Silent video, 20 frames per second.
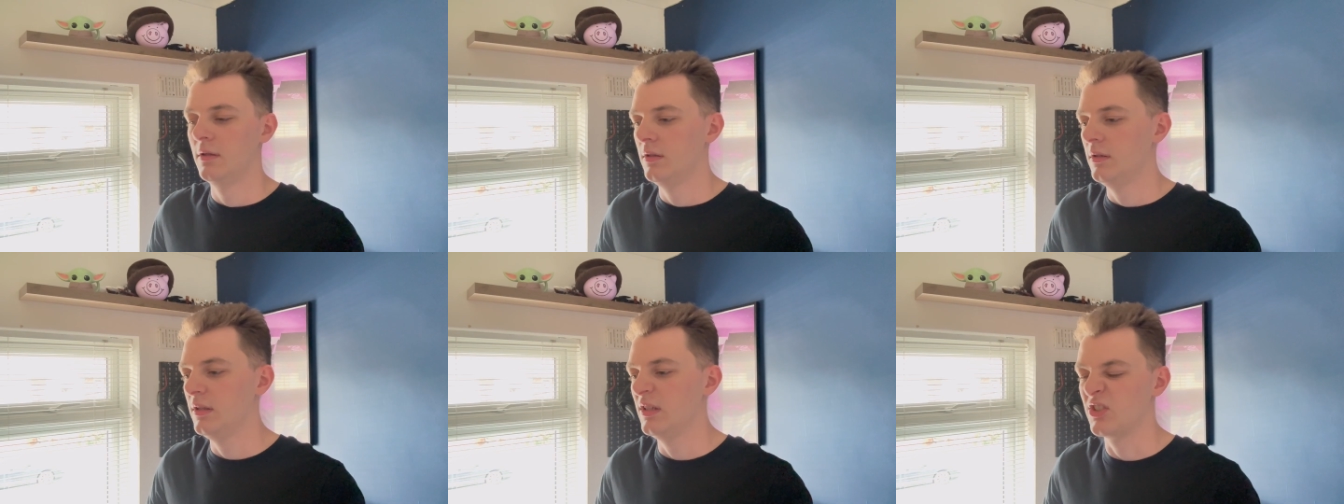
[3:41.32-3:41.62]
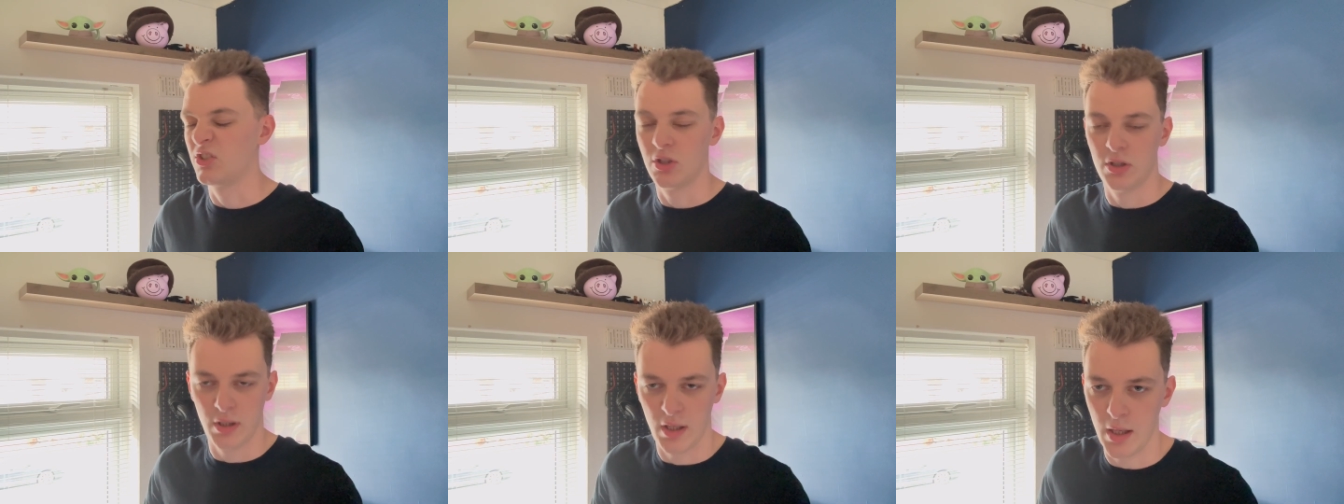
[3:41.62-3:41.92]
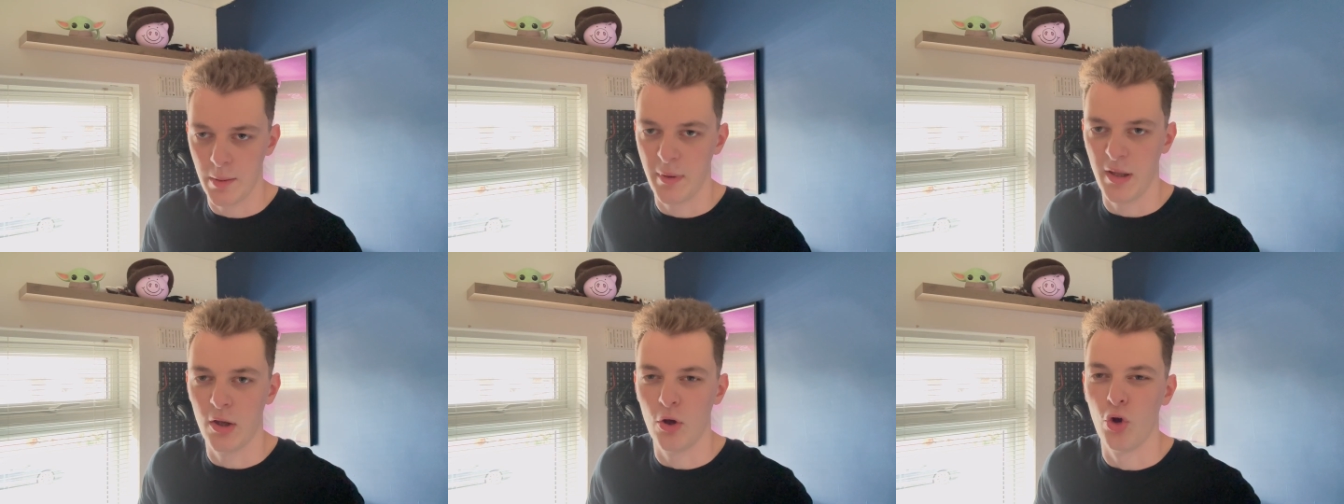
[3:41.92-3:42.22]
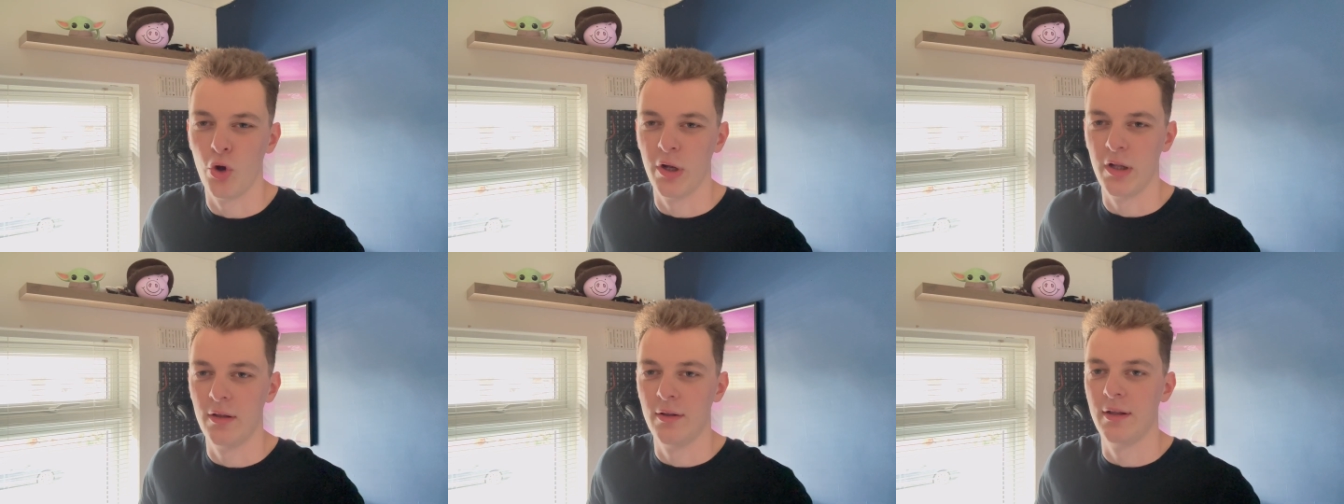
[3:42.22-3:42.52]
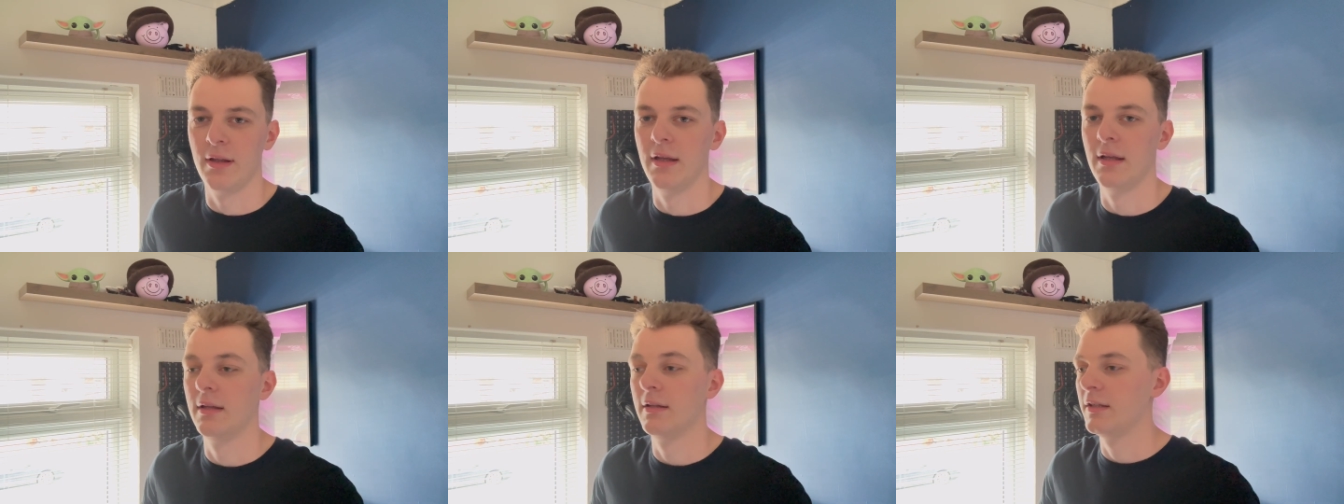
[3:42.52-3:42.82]
it's going to get a bit
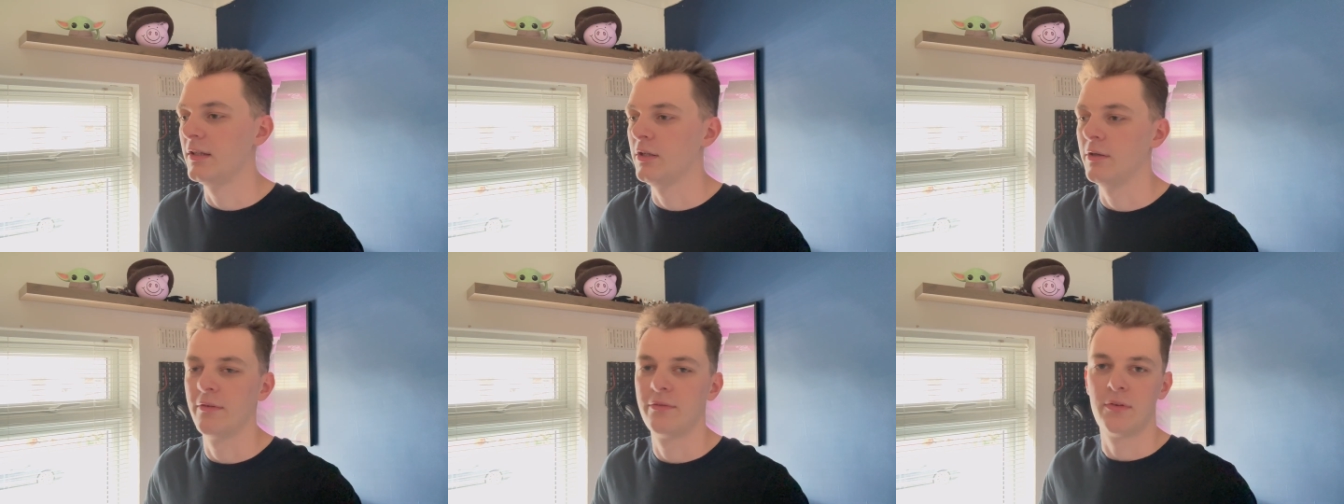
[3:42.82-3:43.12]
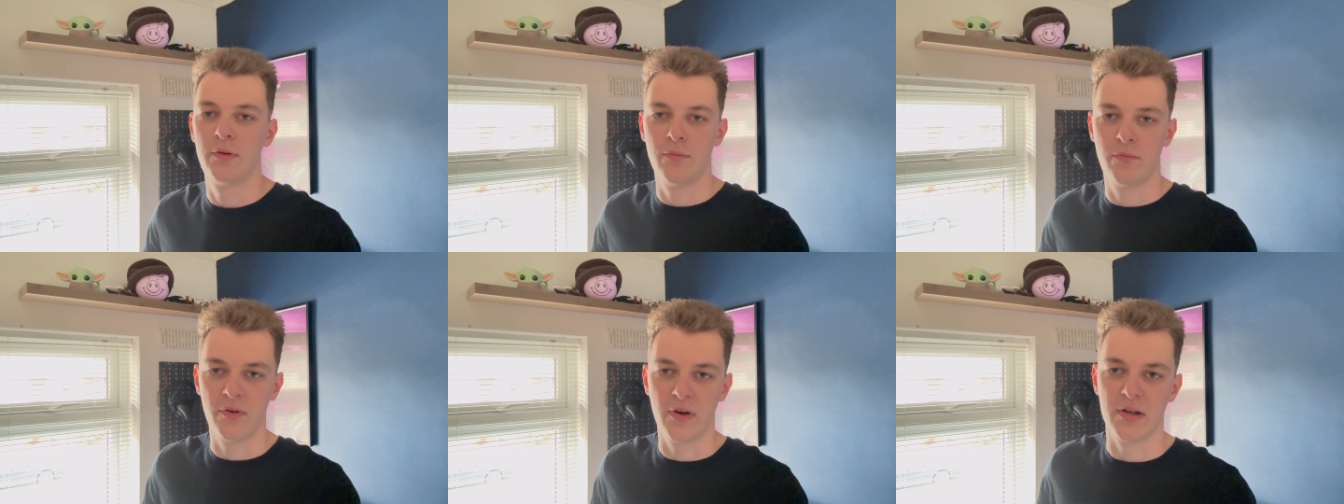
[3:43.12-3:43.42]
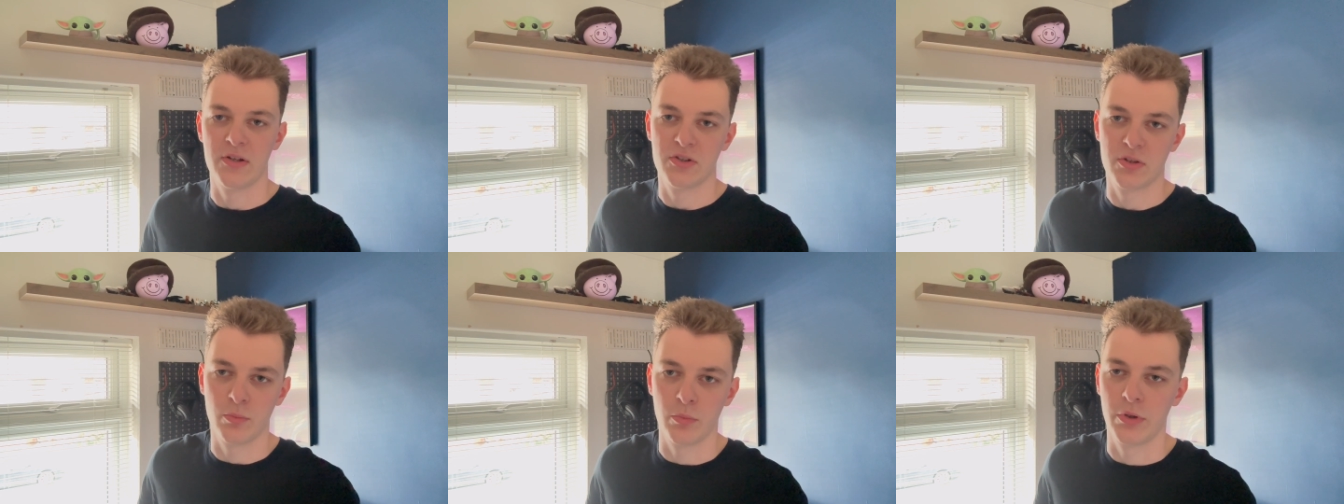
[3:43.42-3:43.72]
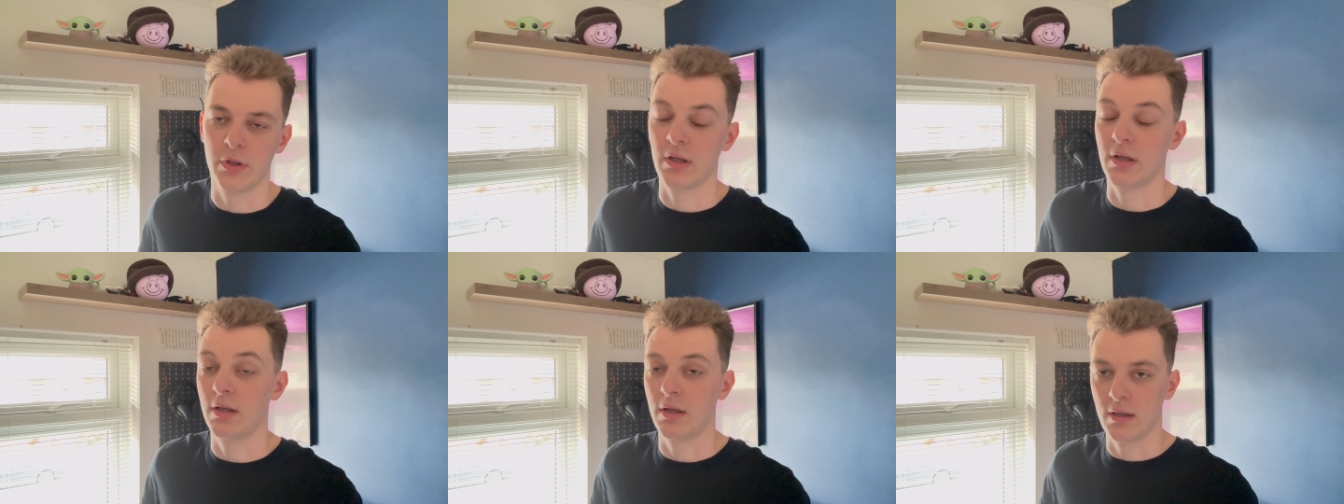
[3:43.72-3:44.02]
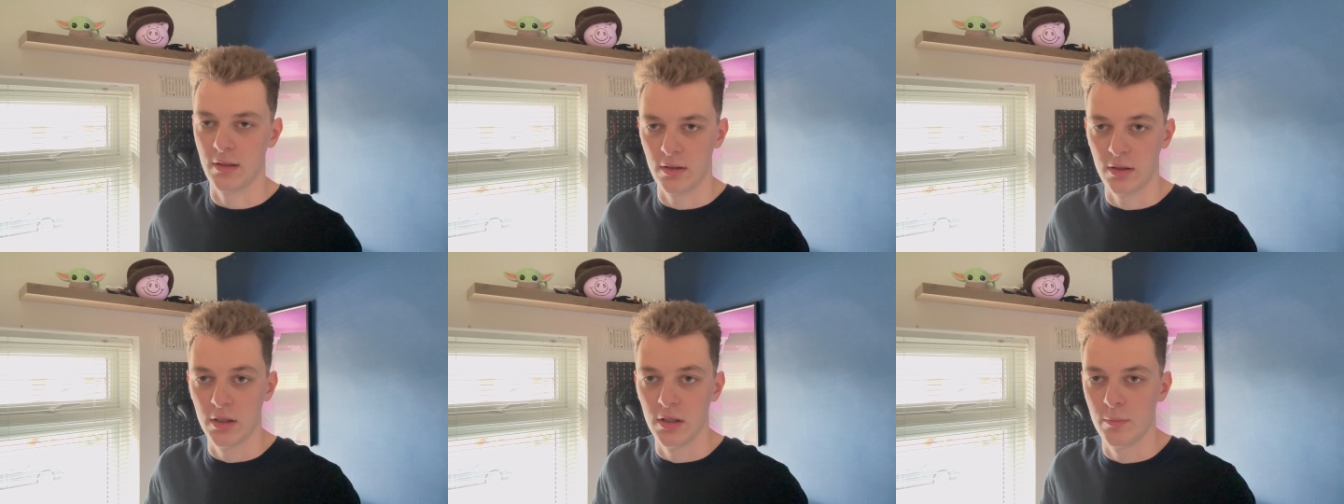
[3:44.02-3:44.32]
oily and then you have to find someone that can
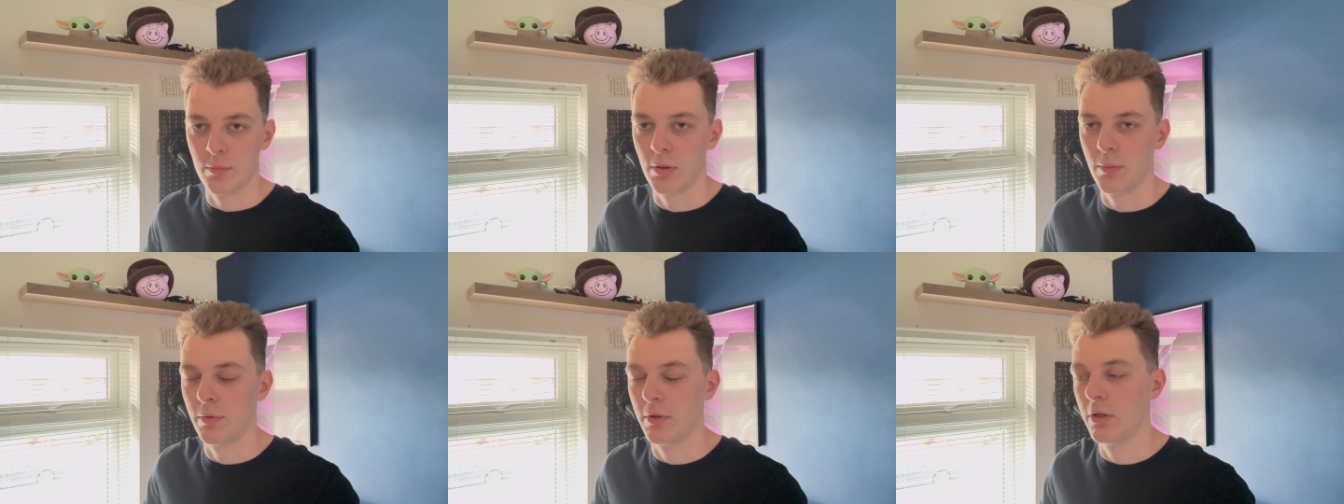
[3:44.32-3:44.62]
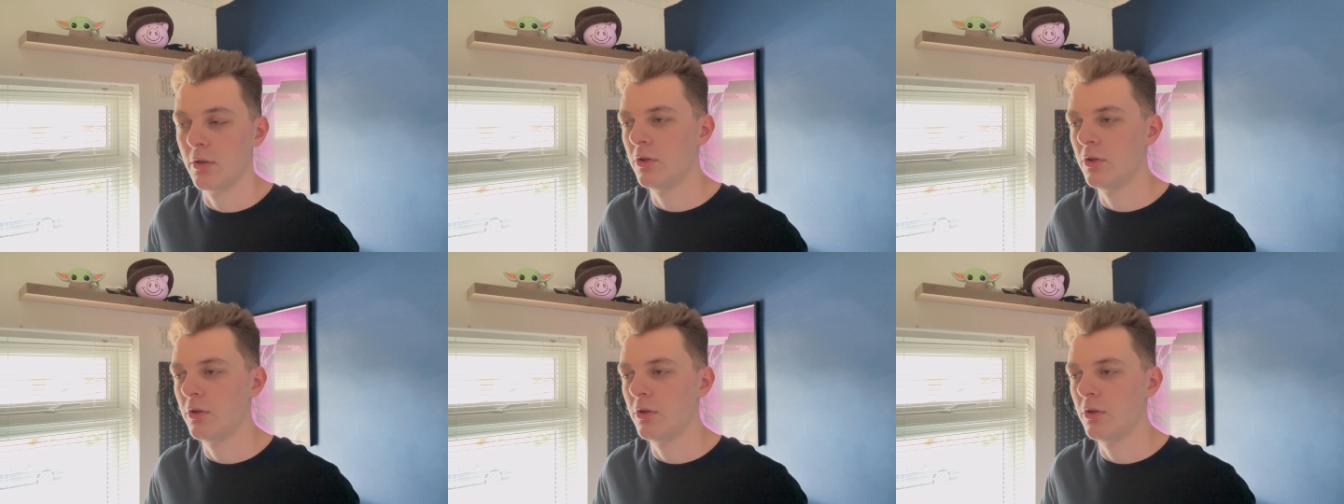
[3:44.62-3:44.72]
clean it properly.